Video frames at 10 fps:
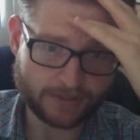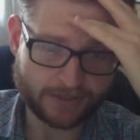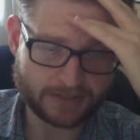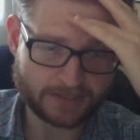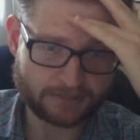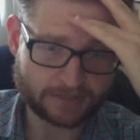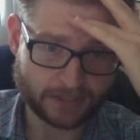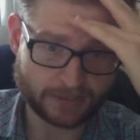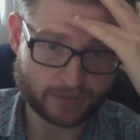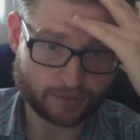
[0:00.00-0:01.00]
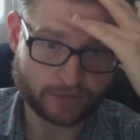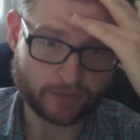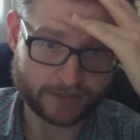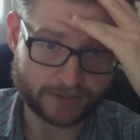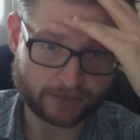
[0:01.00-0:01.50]
I mean, it seems like a stupid
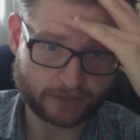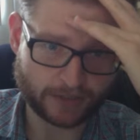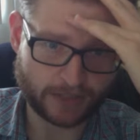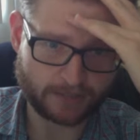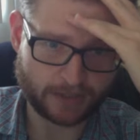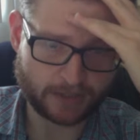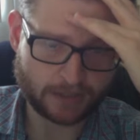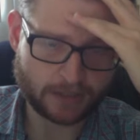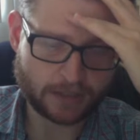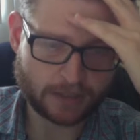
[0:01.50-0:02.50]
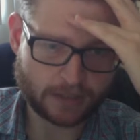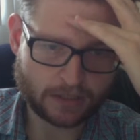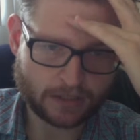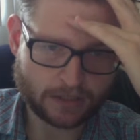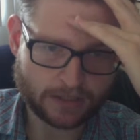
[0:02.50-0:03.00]
question, really. I mean,
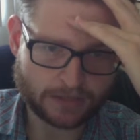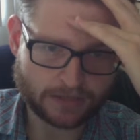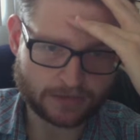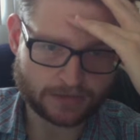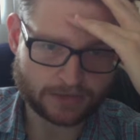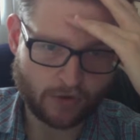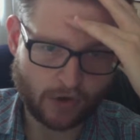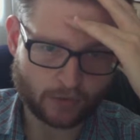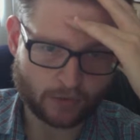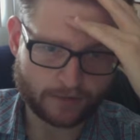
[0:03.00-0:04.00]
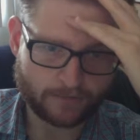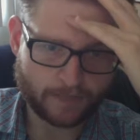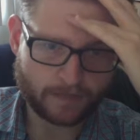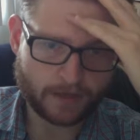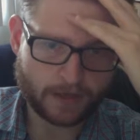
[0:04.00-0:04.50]
to use a strong word.
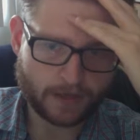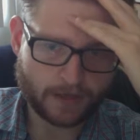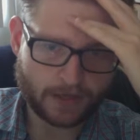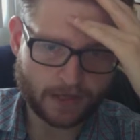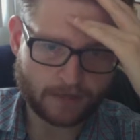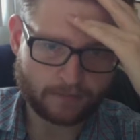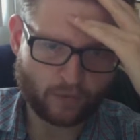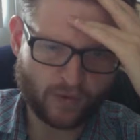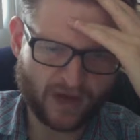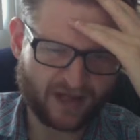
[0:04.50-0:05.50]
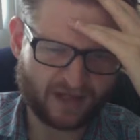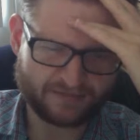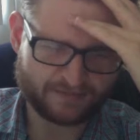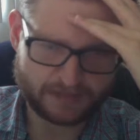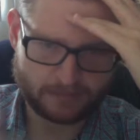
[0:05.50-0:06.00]
Well,
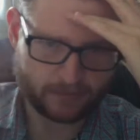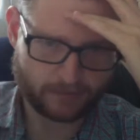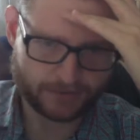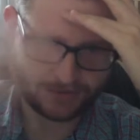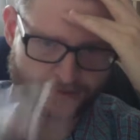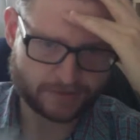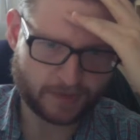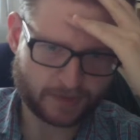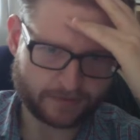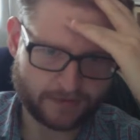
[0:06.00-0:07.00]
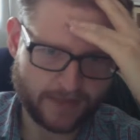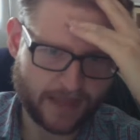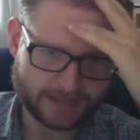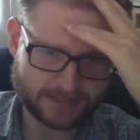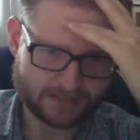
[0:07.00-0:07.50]
and someone would just respond, well,
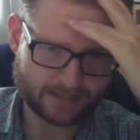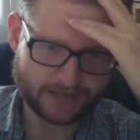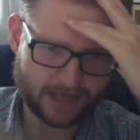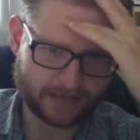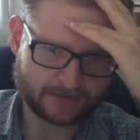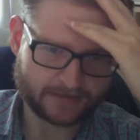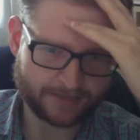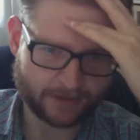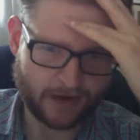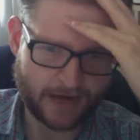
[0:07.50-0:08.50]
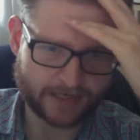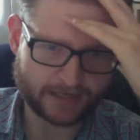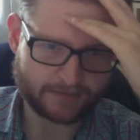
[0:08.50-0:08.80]
that's not democratic.